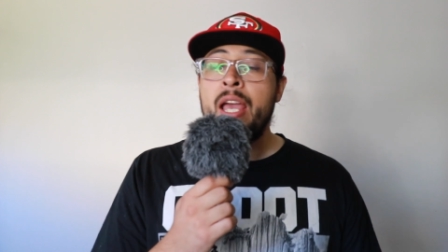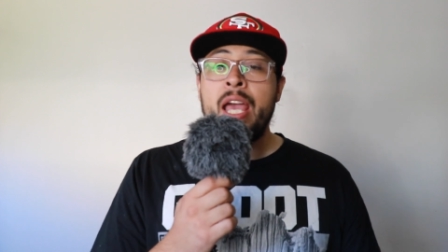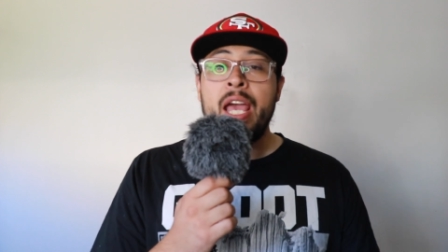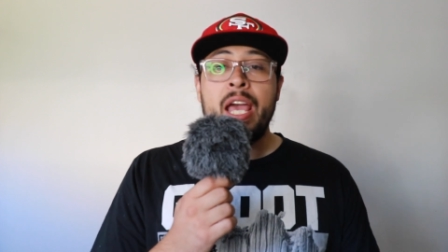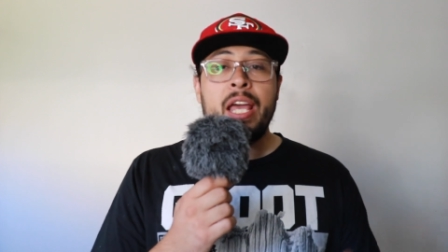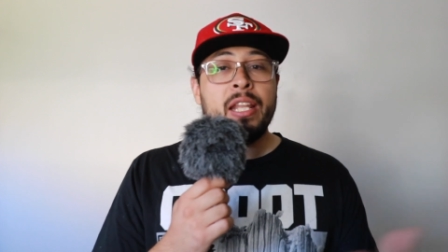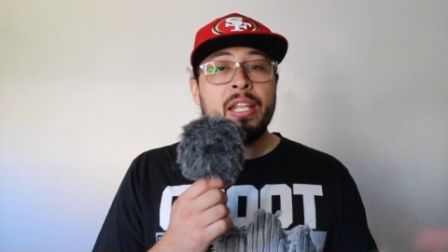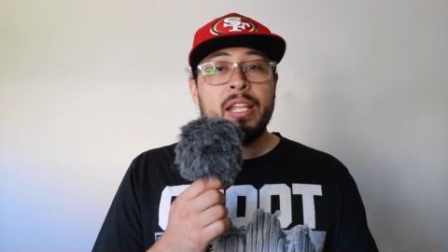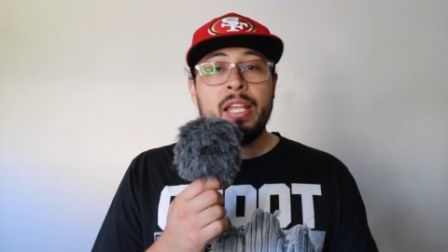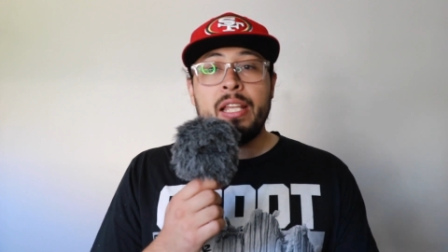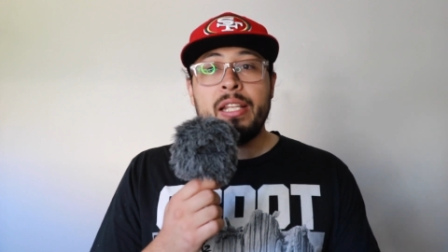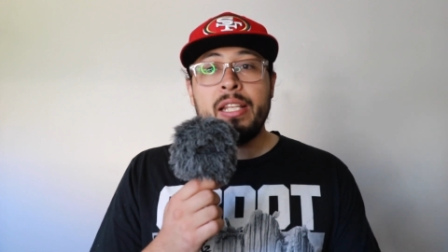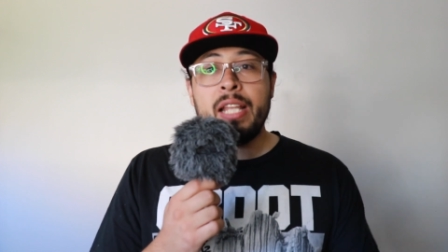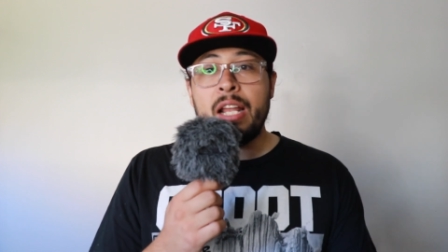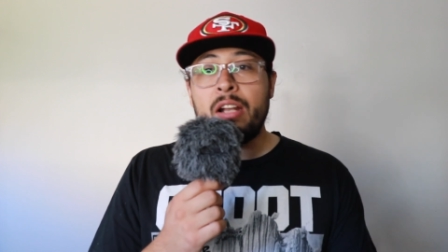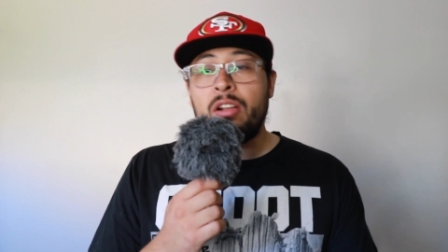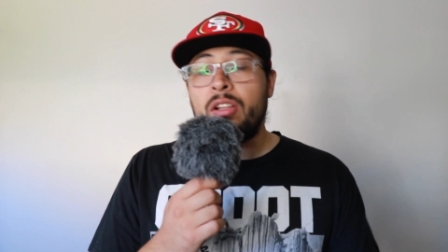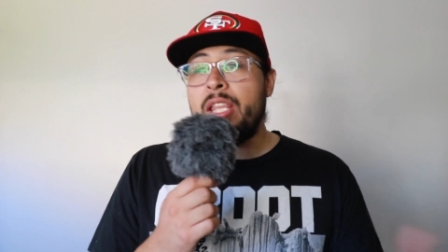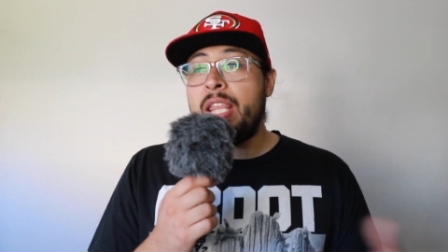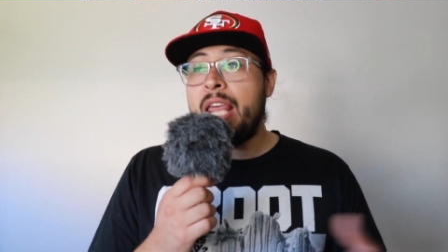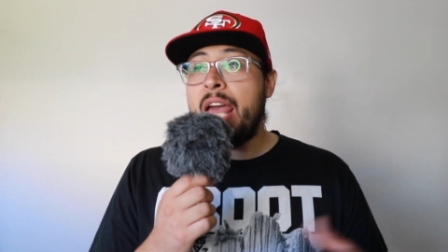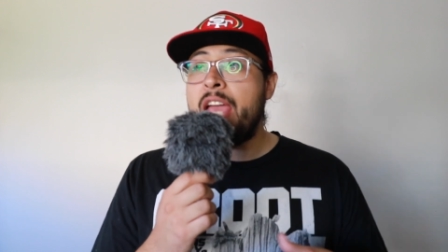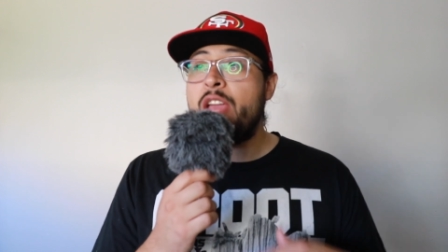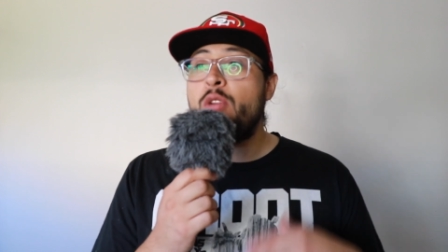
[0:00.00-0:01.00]
And not
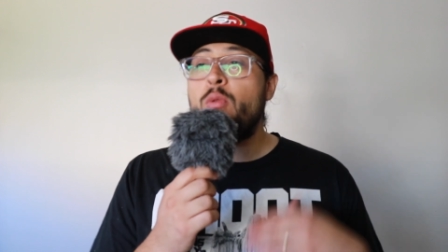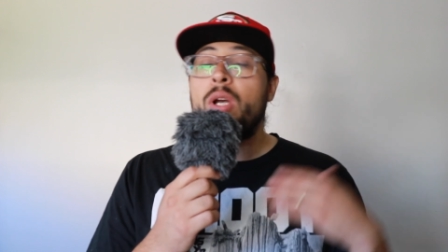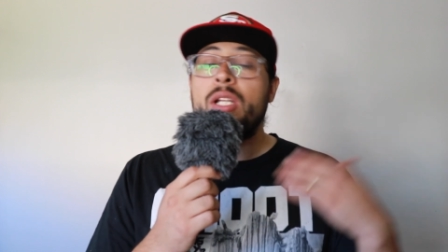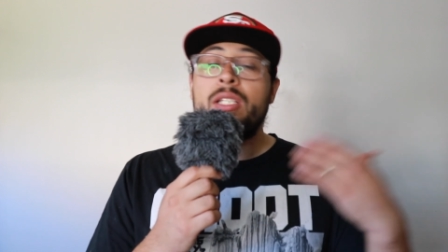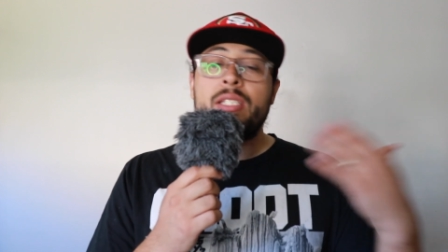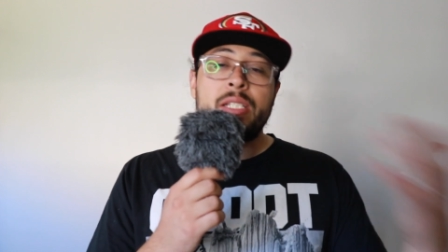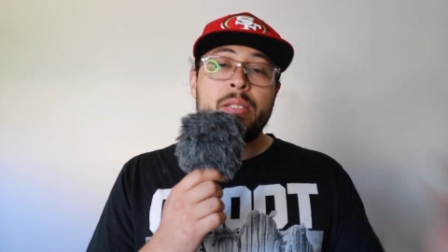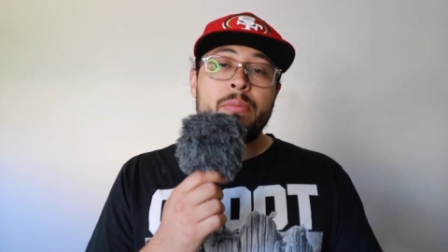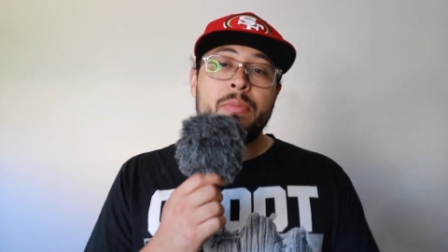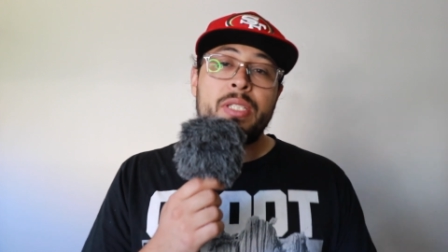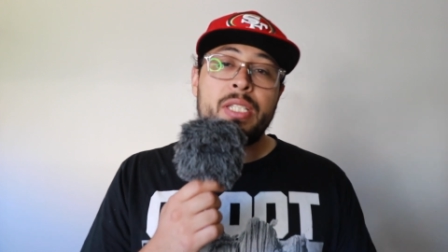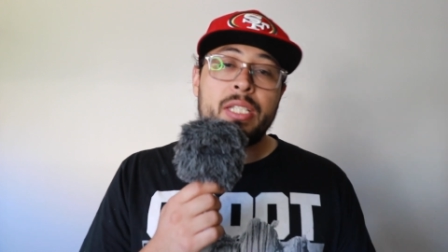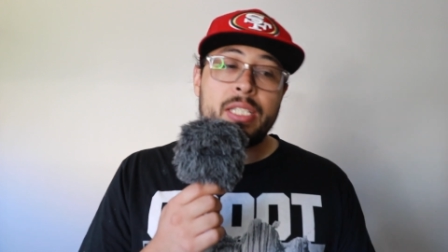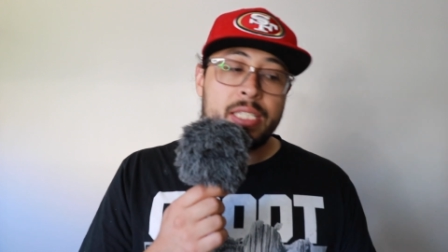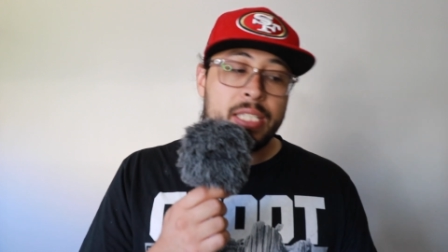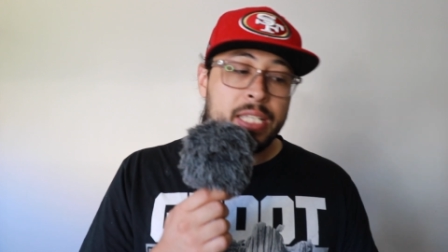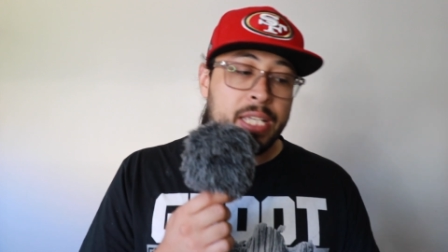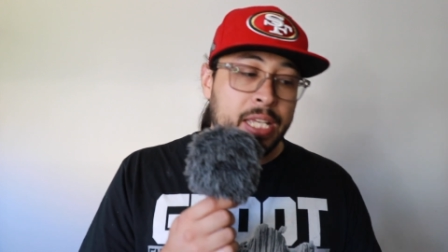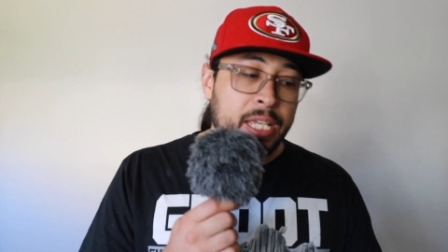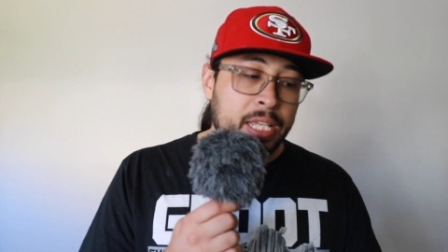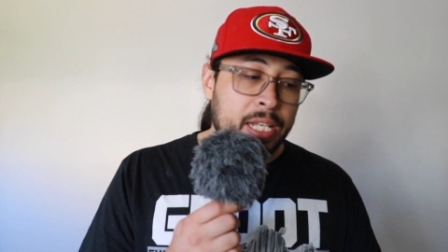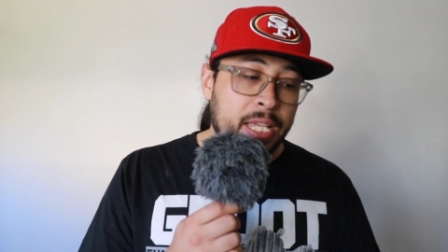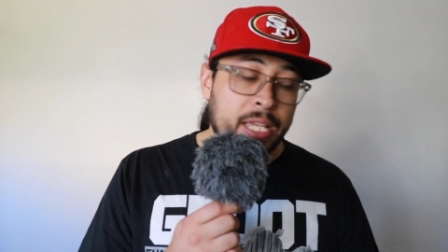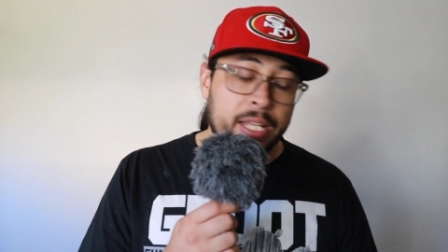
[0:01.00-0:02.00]
only that, you want to see him succeed.